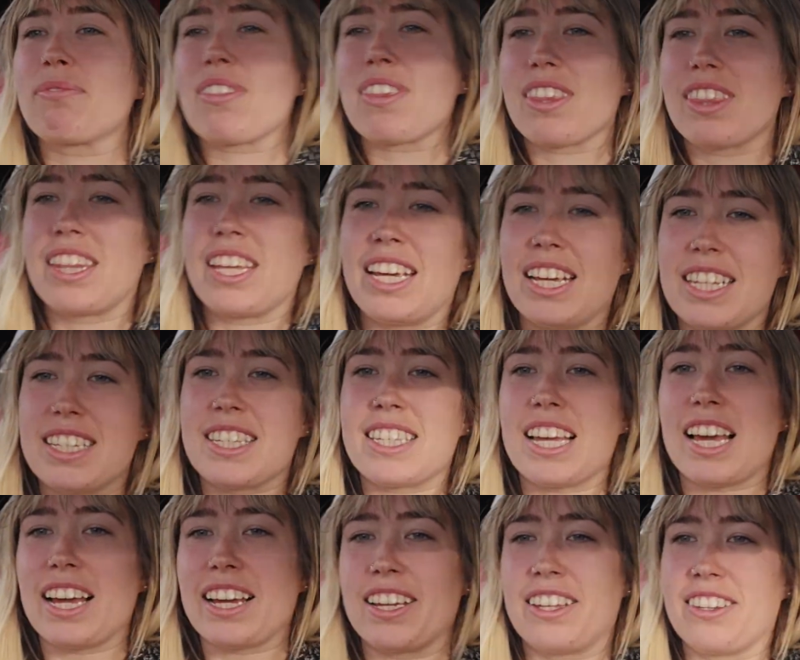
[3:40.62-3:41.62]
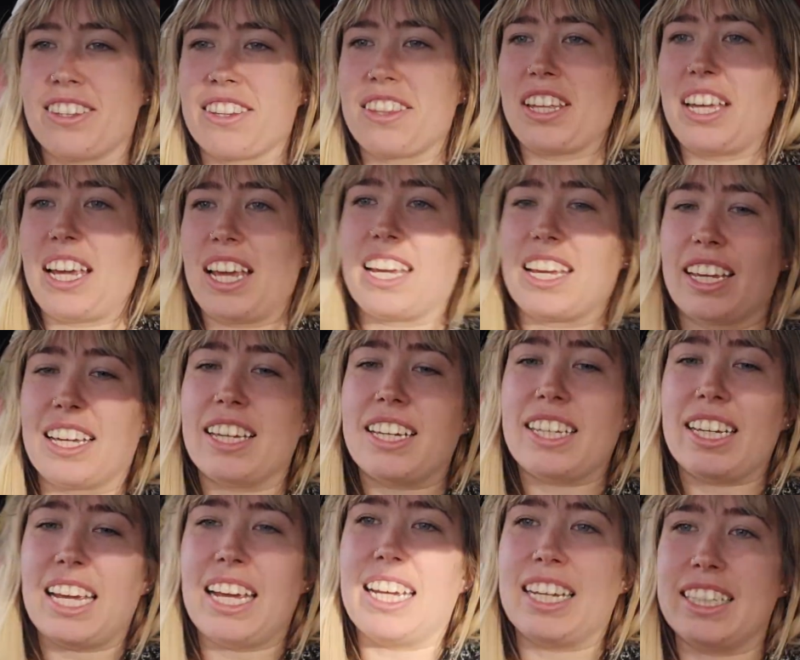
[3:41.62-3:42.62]
The second thing
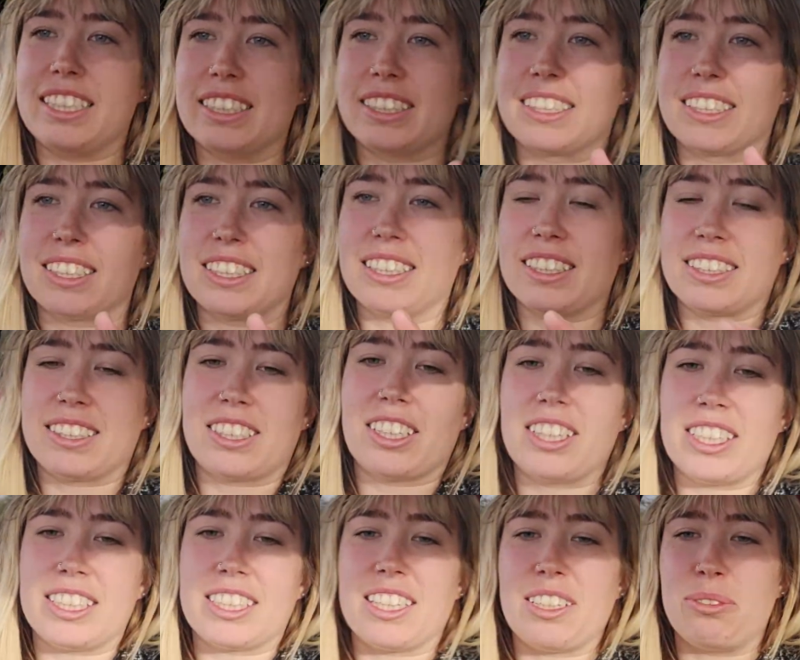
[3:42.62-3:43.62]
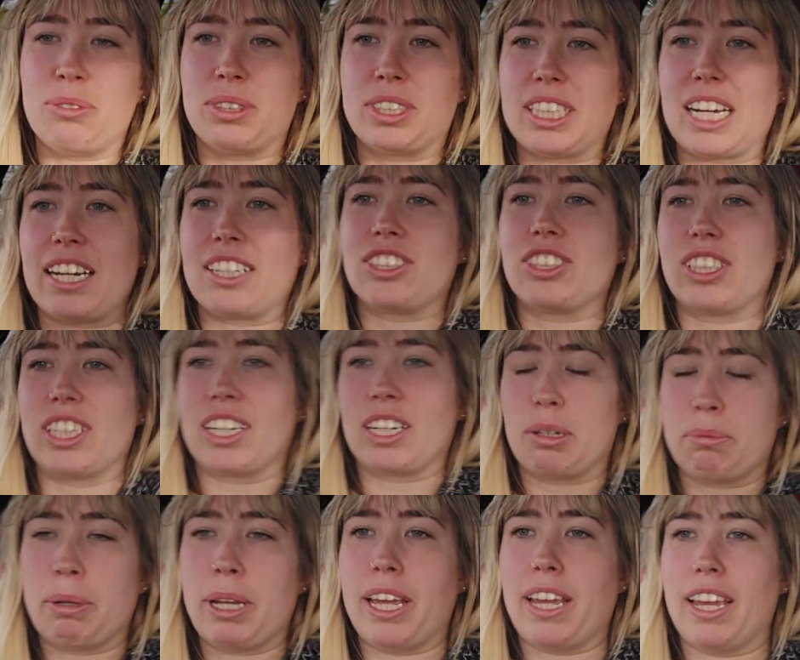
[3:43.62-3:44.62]
is, so this little dash thing
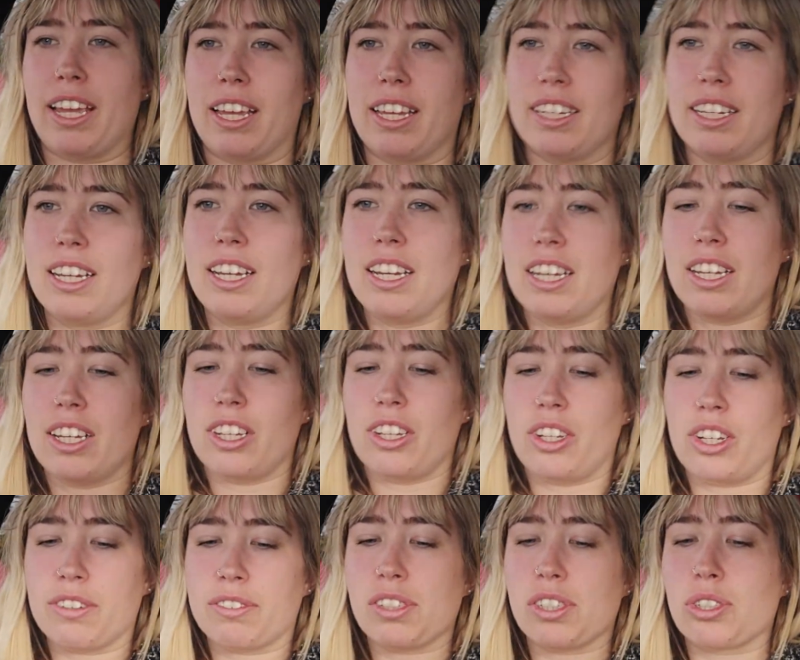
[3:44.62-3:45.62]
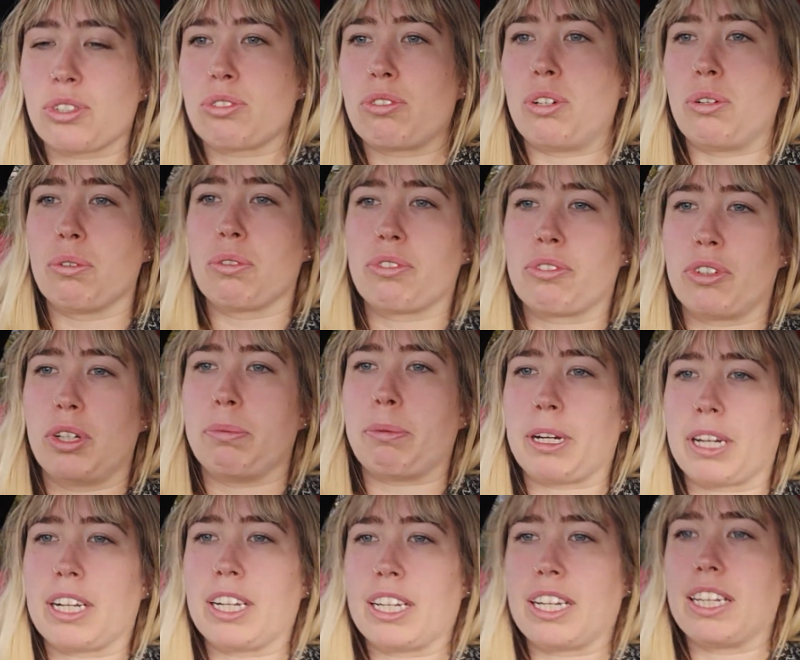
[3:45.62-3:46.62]
up here, you have to scroll through
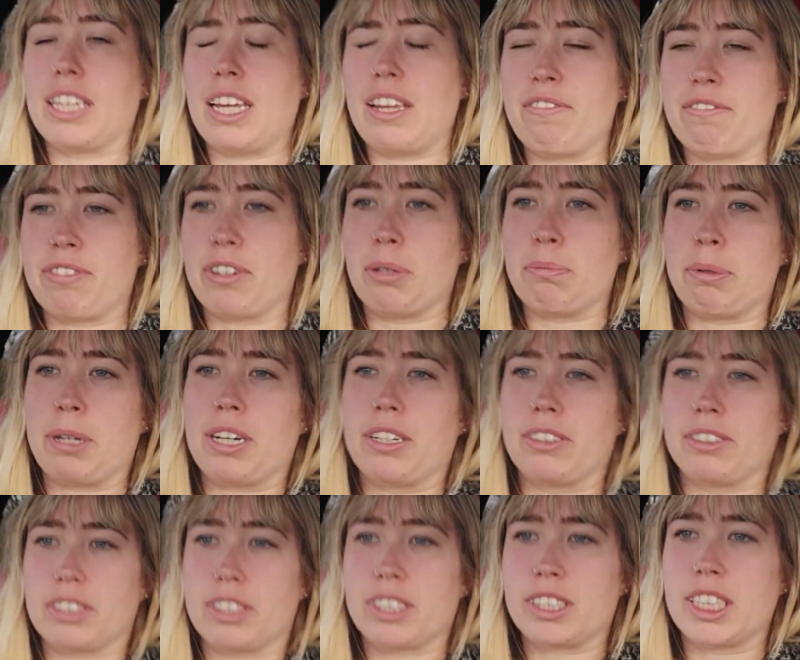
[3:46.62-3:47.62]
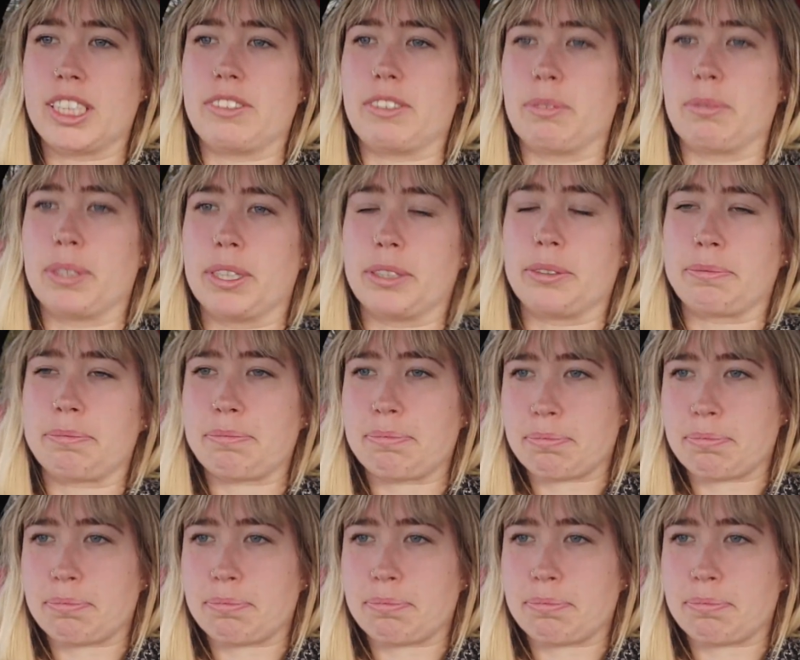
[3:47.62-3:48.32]
by clicking the info button on the steering wheel.